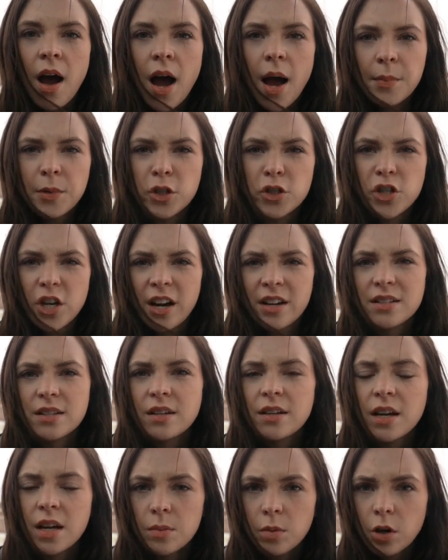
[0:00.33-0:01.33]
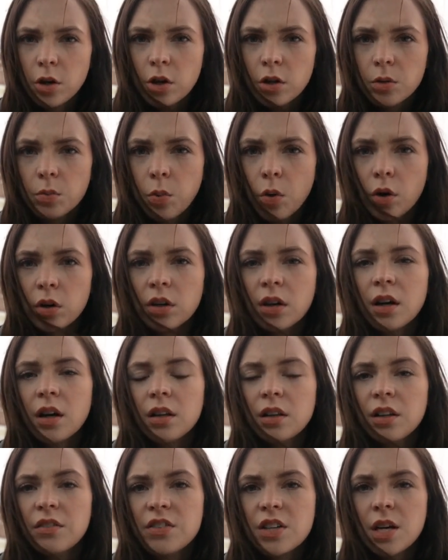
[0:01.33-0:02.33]
I'm your Jackson neighborhood reporter
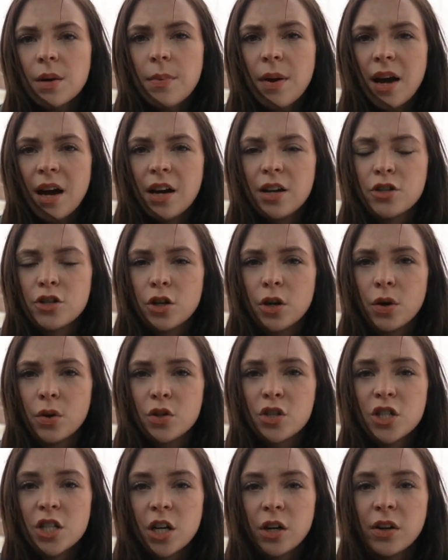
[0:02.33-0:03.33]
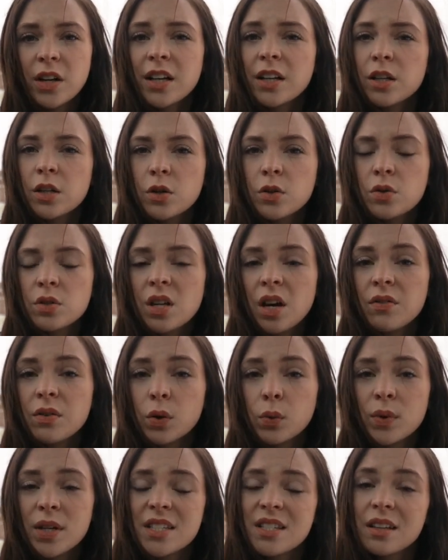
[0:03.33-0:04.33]
Olivia Pajot, sharing news of a
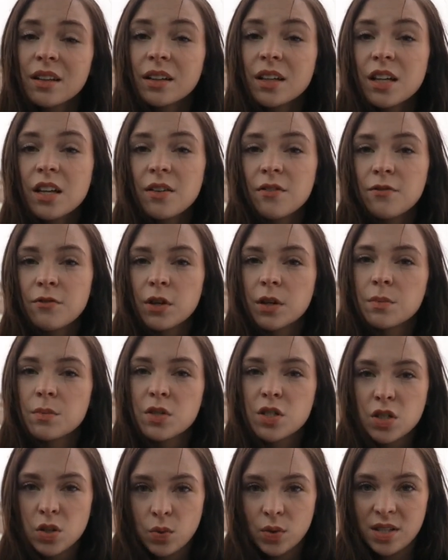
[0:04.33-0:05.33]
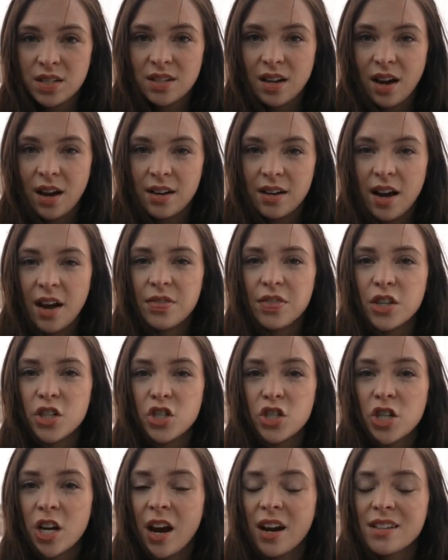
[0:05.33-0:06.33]
recently confirmed suicide at the
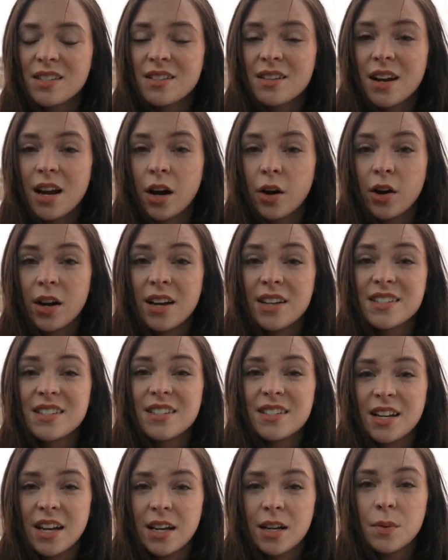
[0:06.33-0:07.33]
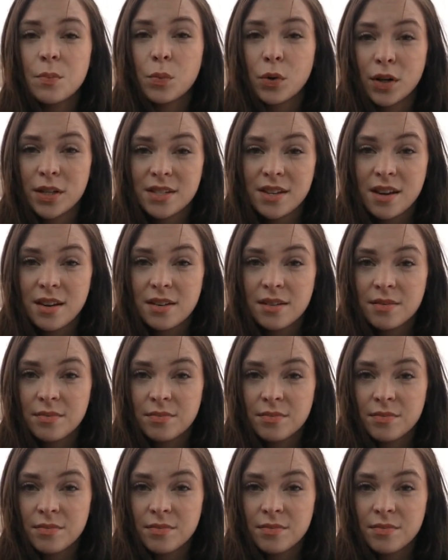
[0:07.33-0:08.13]
Jackson Area State Prison.